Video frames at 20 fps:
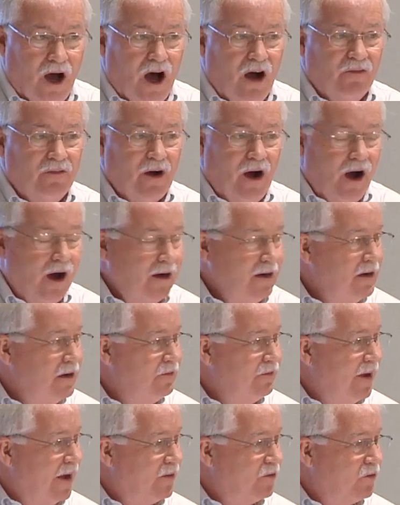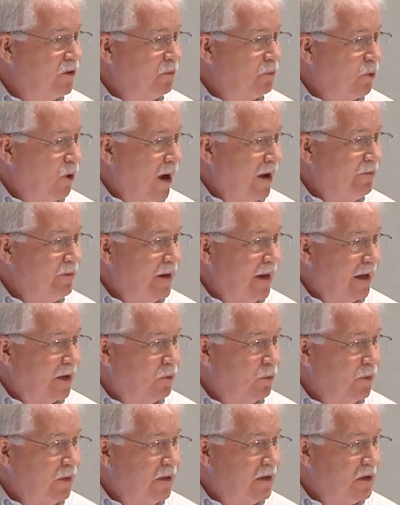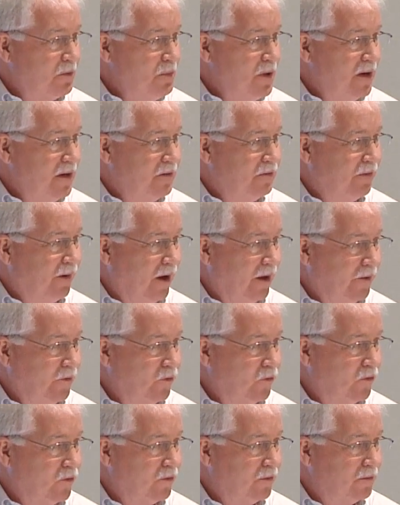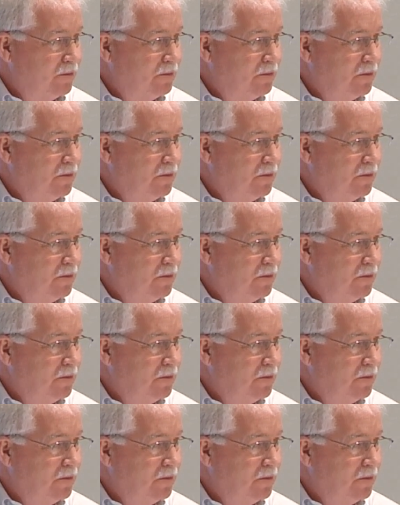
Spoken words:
of uninvested private equity committed funds